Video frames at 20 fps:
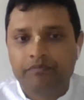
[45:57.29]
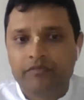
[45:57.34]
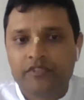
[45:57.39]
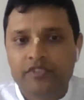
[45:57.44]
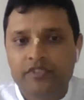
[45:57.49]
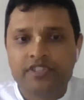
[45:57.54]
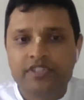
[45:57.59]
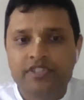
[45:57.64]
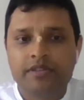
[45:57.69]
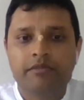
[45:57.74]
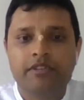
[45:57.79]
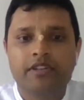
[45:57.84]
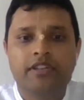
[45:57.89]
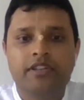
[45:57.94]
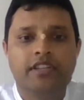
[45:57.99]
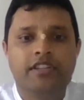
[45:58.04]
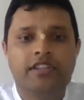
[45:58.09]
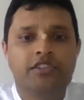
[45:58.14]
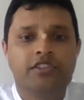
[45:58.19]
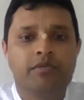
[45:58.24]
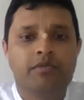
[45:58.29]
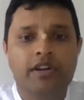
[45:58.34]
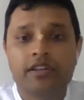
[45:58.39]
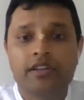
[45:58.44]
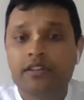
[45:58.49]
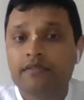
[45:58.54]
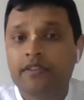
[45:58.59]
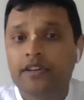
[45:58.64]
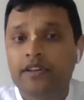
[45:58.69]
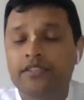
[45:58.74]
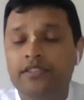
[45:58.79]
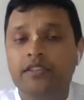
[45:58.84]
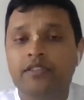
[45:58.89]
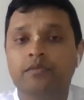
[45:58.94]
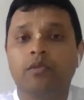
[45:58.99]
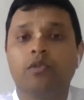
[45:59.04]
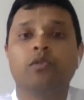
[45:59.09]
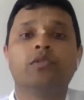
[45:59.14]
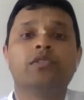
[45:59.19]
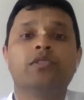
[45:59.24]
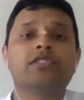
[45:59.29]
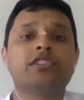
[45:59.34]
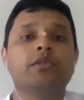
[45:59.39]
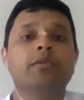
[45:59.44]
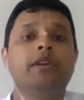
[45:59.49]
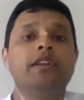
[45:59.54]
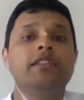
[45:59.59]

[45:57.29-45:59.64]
So similarly, the Dwarika Vasis were also